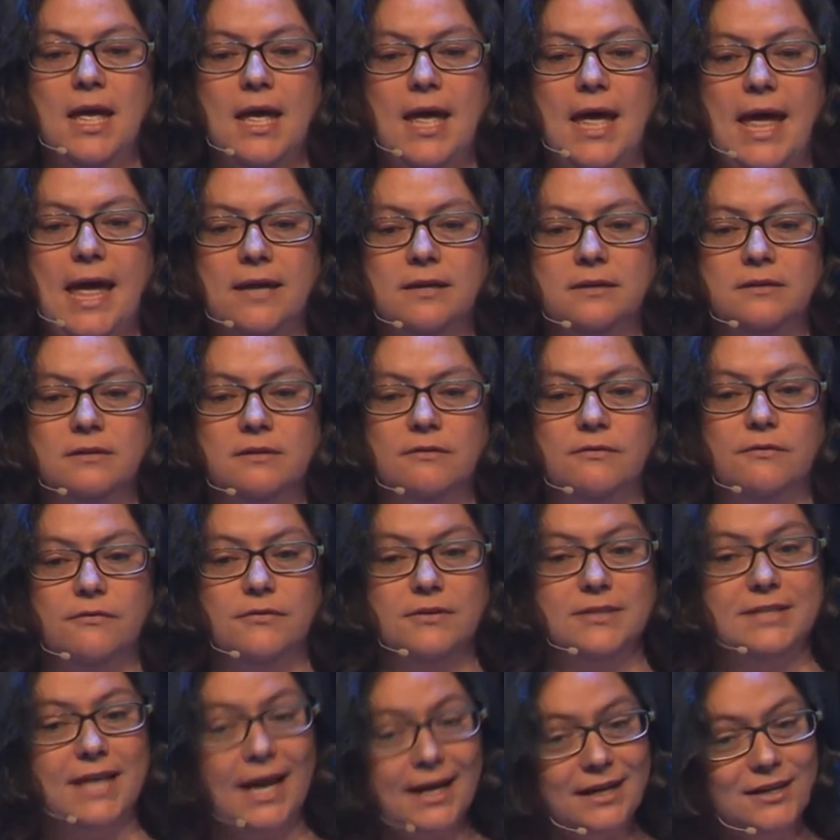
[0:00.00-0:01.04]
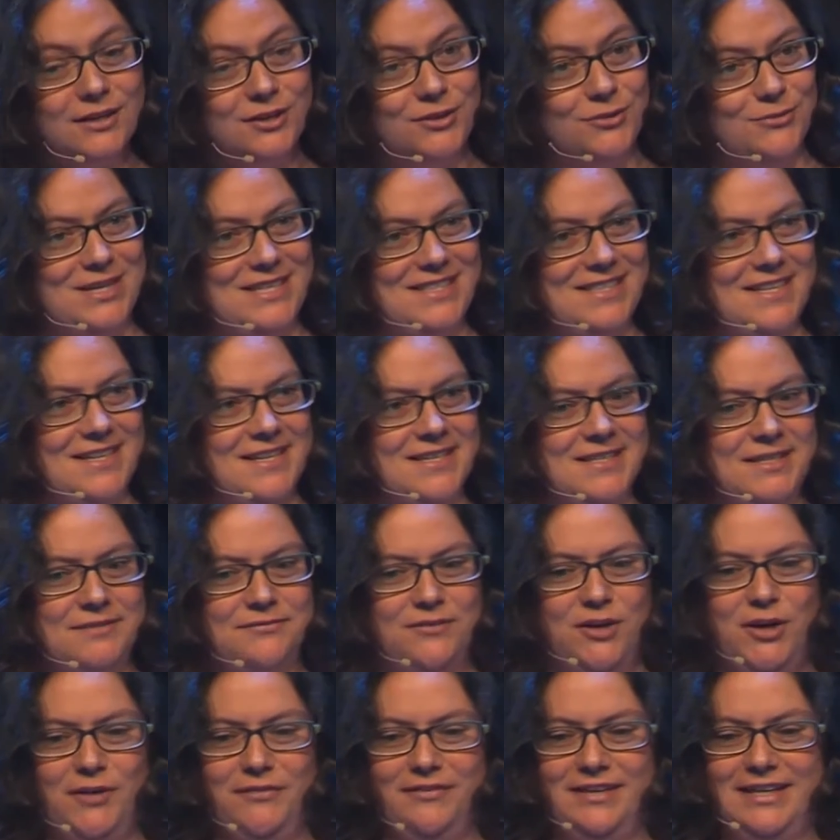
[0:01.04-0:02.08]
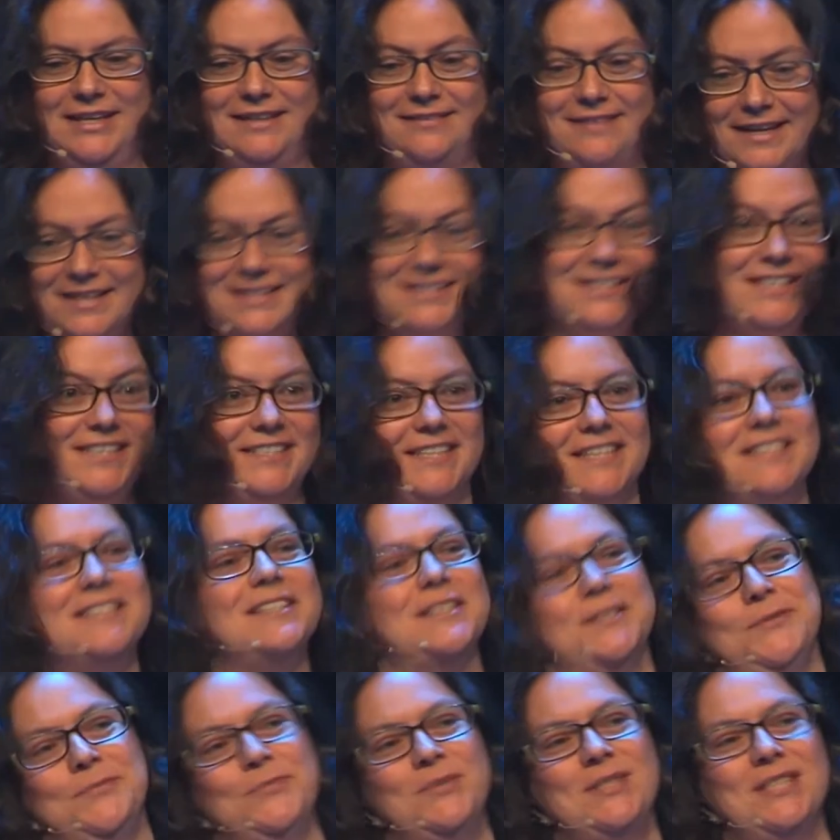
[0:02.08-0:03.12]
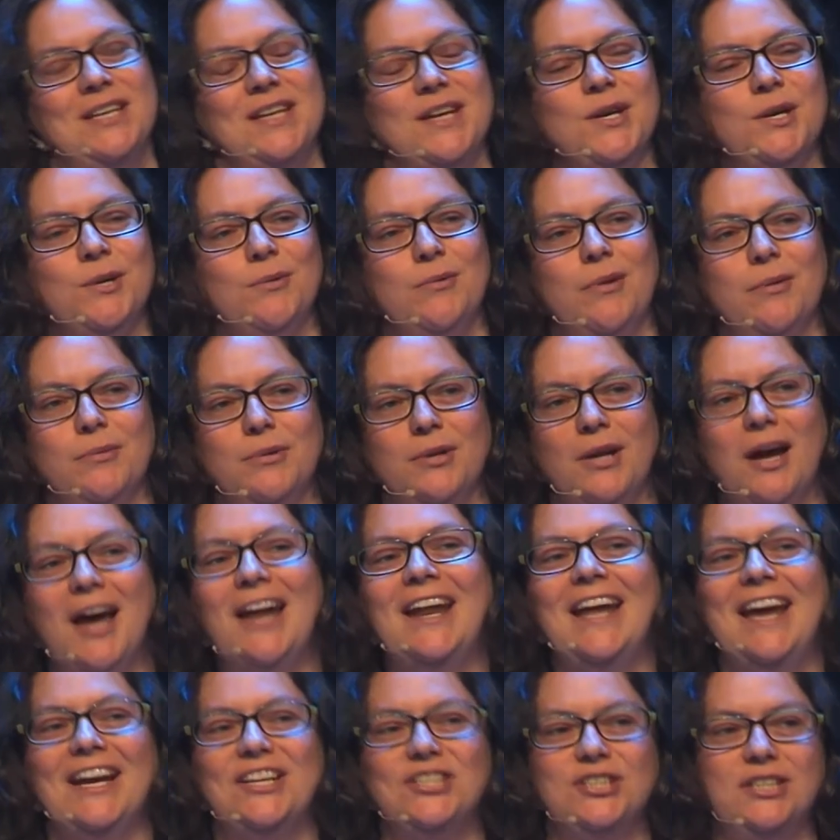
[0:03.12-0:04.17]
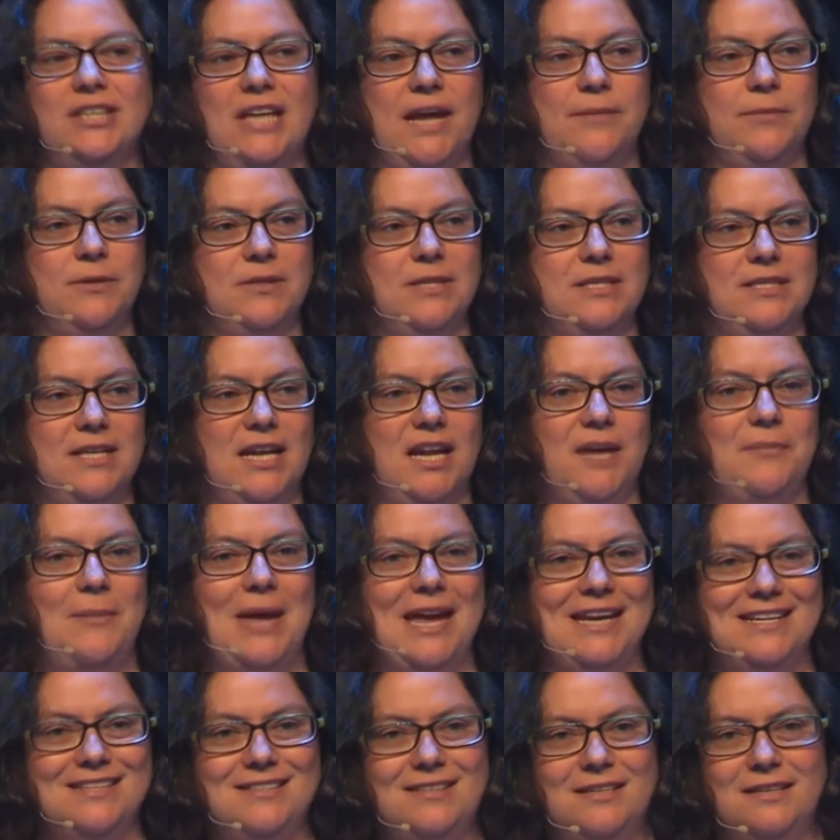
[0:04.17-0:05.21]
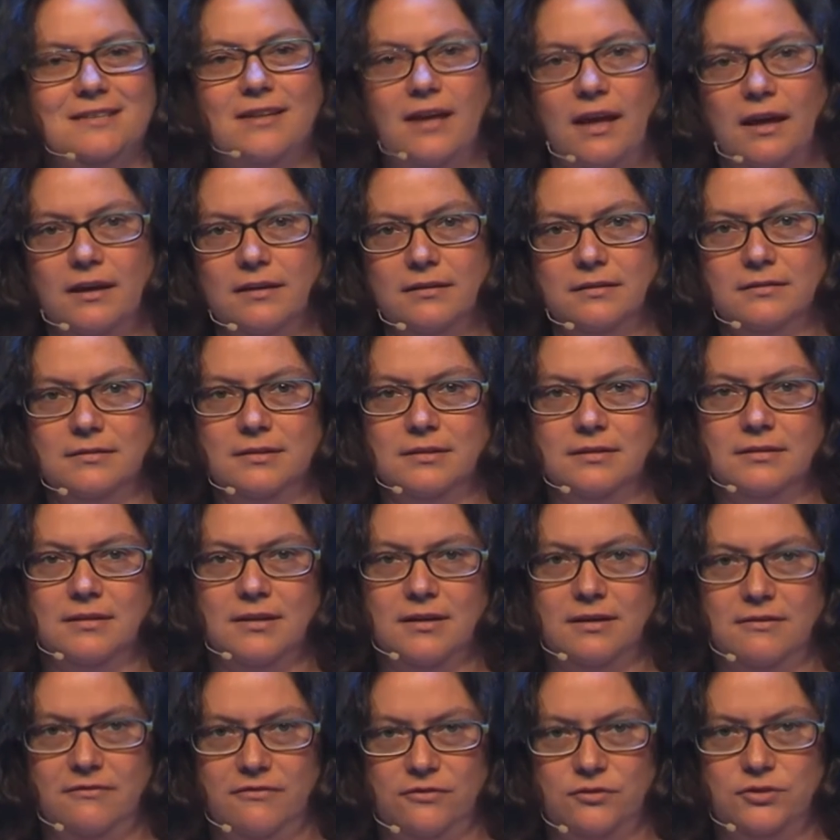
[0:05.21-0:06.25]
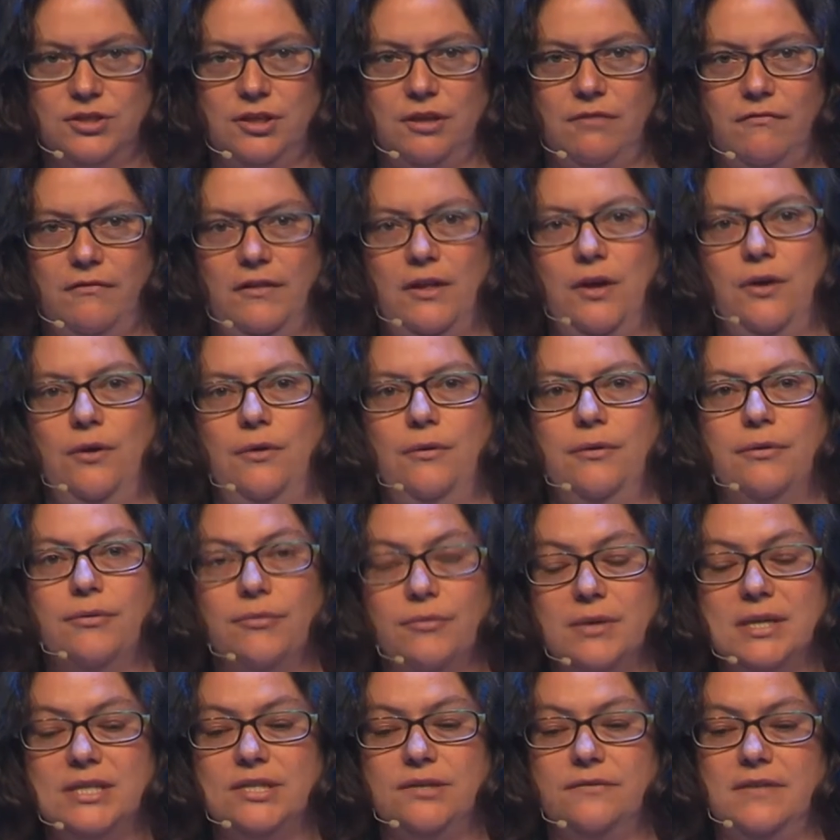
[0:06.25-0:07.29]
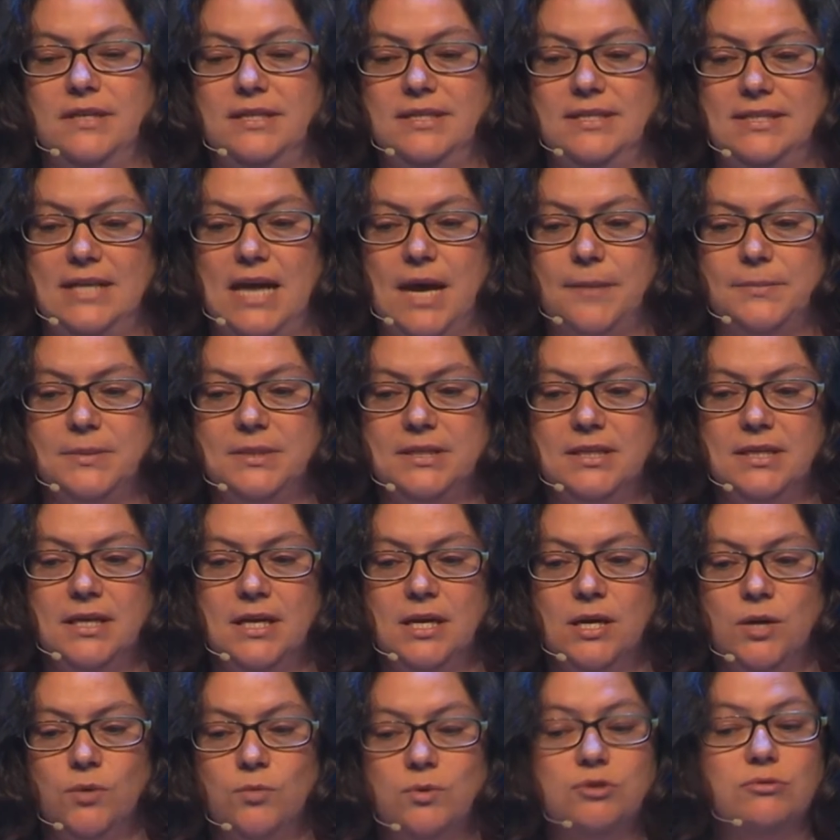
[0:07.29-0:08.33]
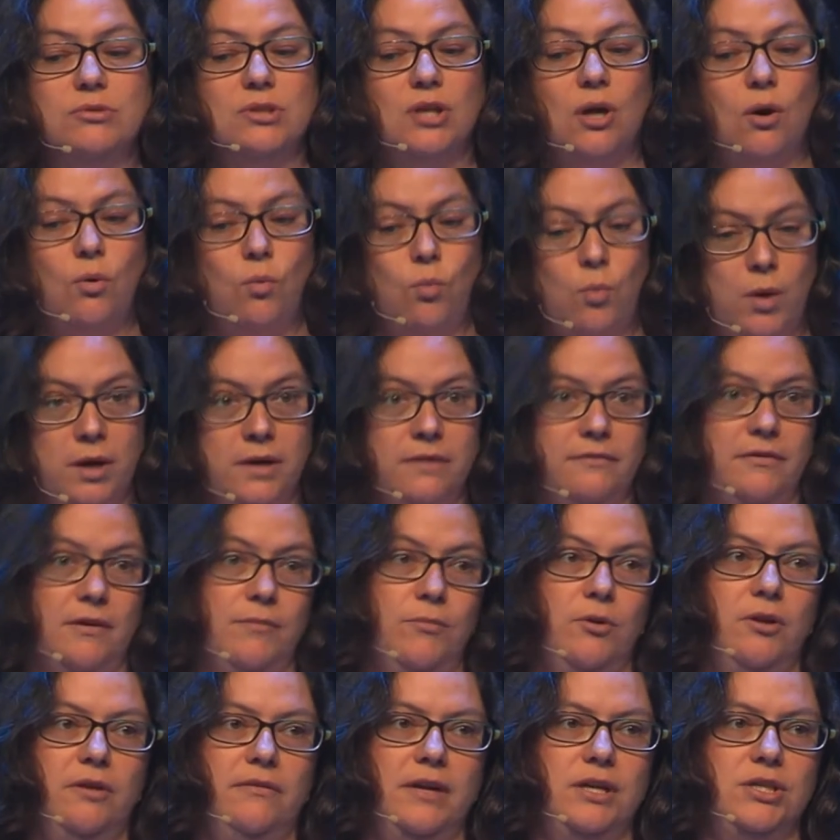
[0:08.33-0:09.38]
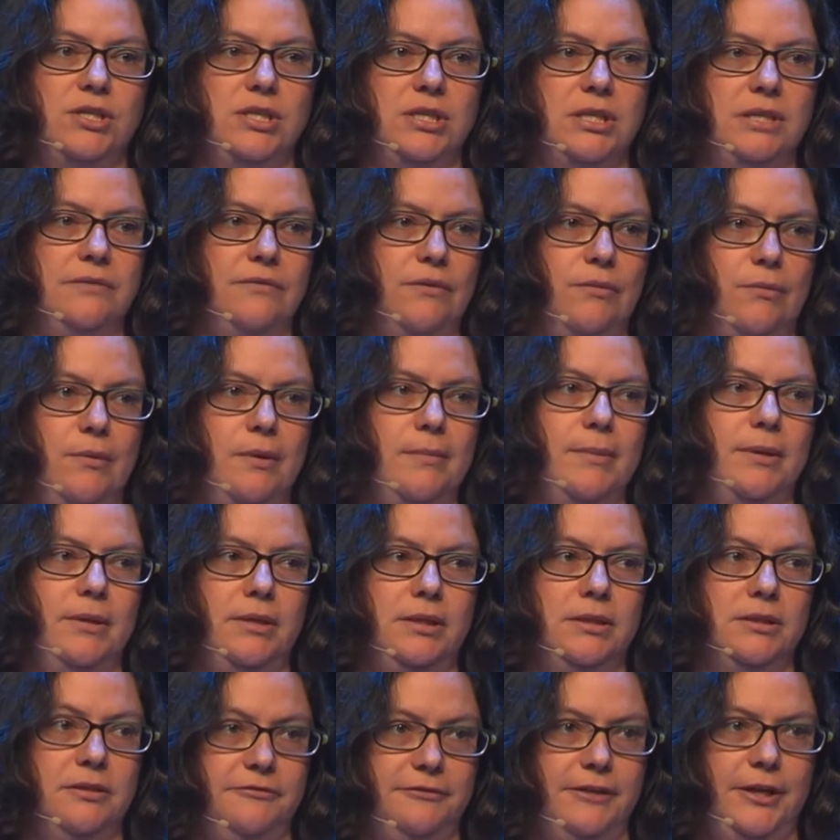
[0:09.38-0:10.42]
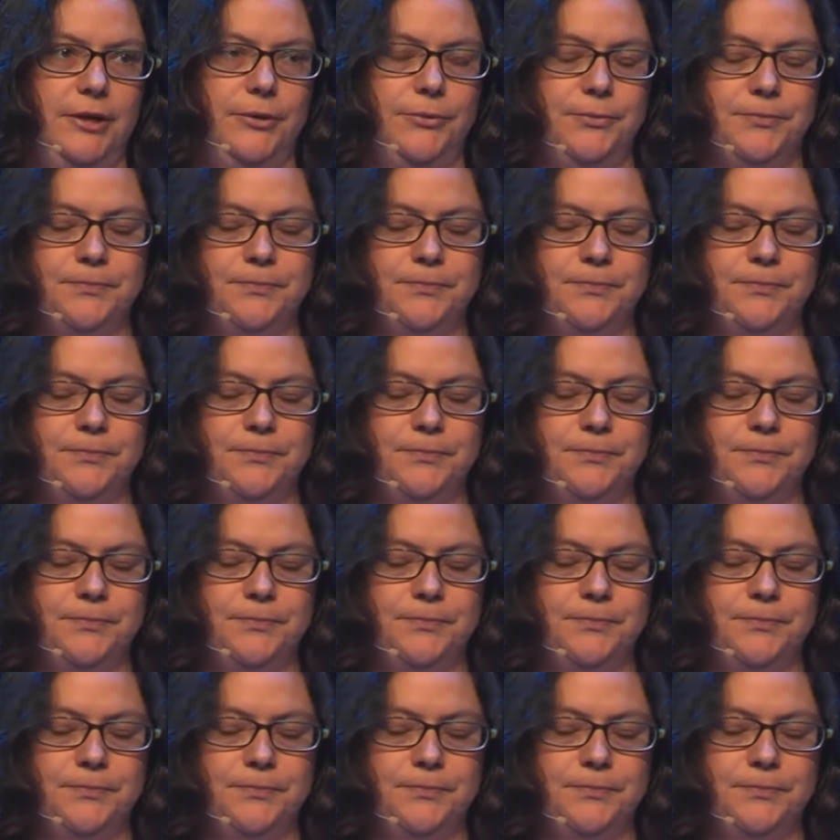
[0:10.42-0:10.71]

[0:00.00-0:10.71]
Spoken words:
And for technical reasons involving legacy systems, we were not actually able to set up a detailed conversion flow through each of these steps, which was one of our motivations for rebuilding the flow.